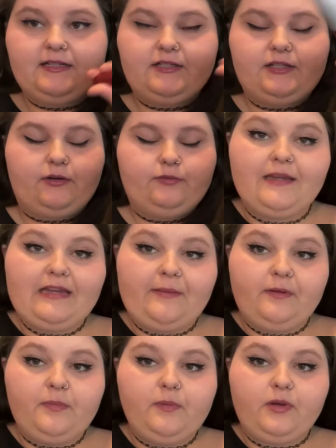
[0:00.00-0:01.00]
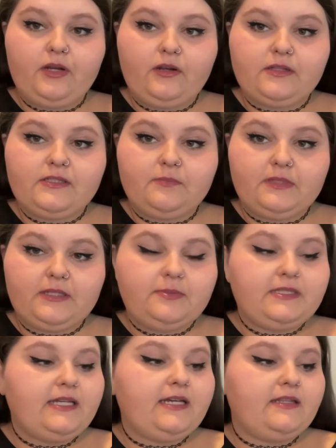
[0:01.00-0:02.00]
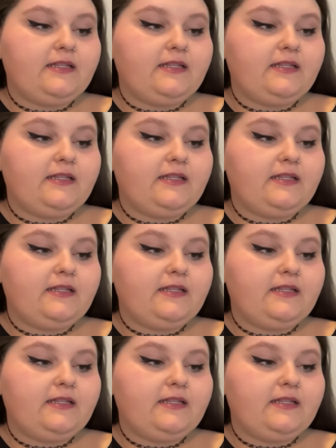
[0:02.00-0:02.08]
So now I'm gonna be putting on some lipstick.